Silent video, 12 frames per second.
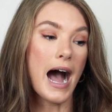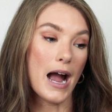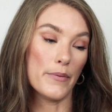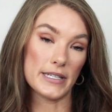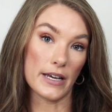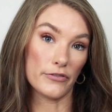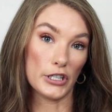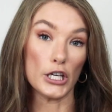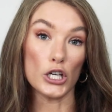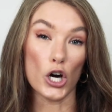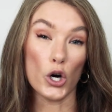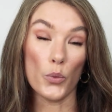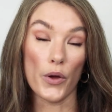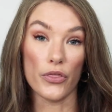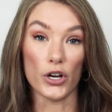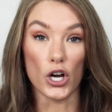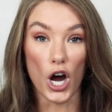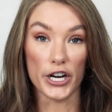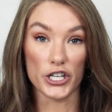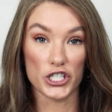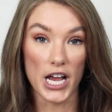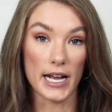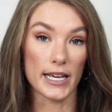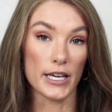I would definitely go with the Ghana
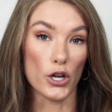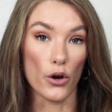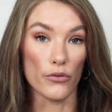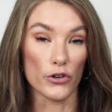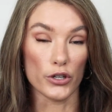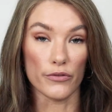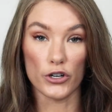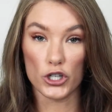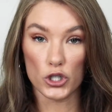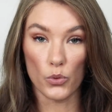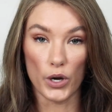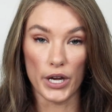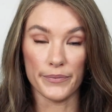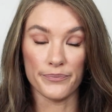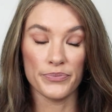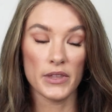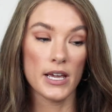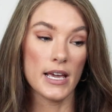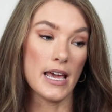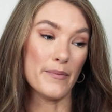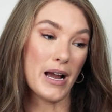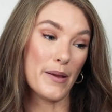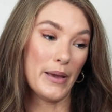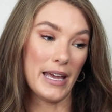jacket over the Virgil one.
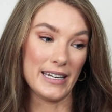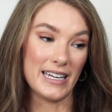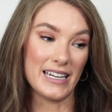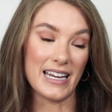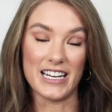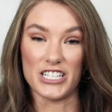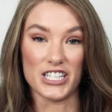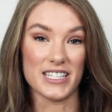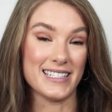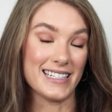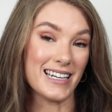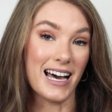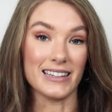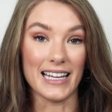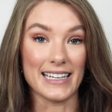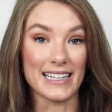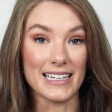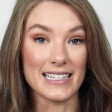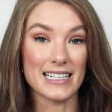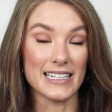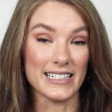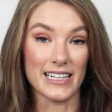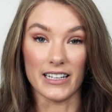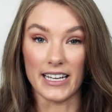In my opinion, I just did not like it.
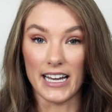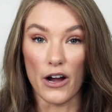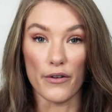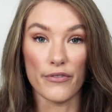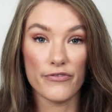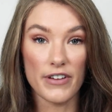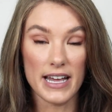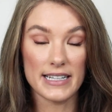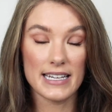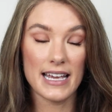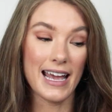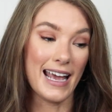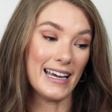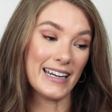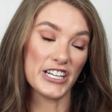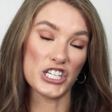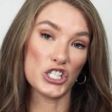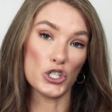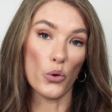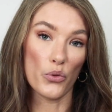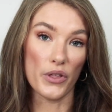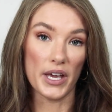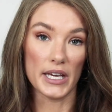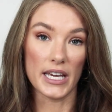I did not like how it fit, and I just
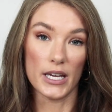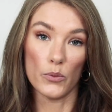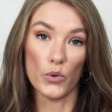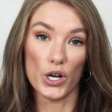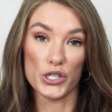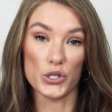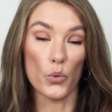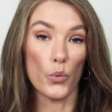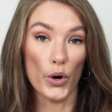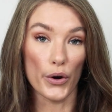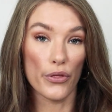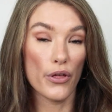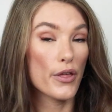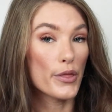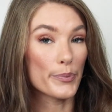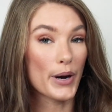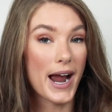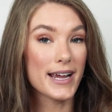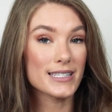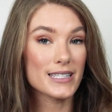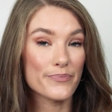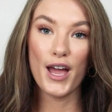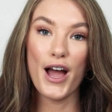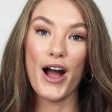don't think it was worth the
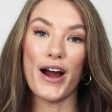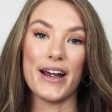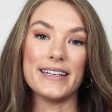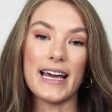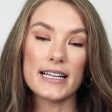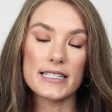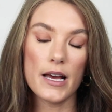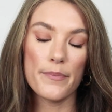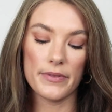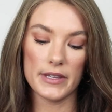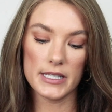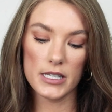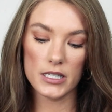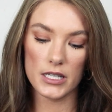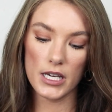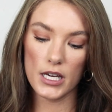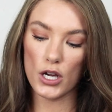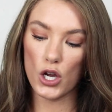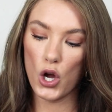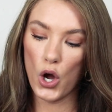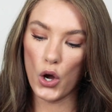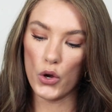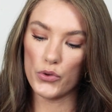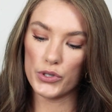price. All right, next up, this is the
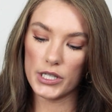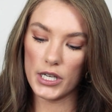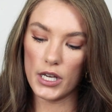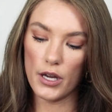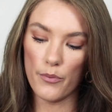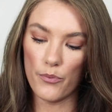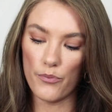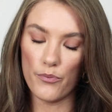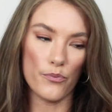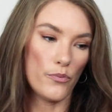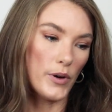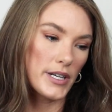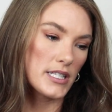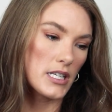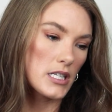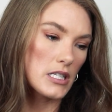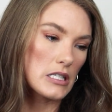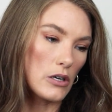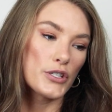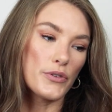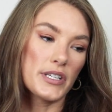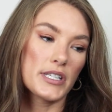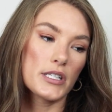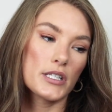Cozy, what is this?
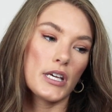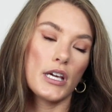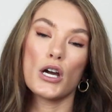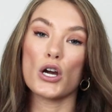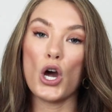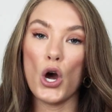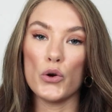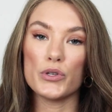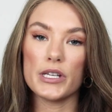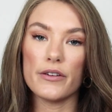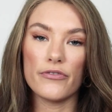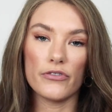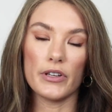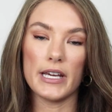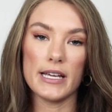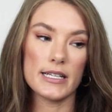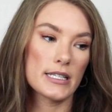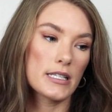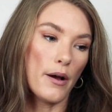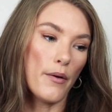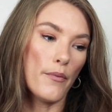So this is the Cozy Fleece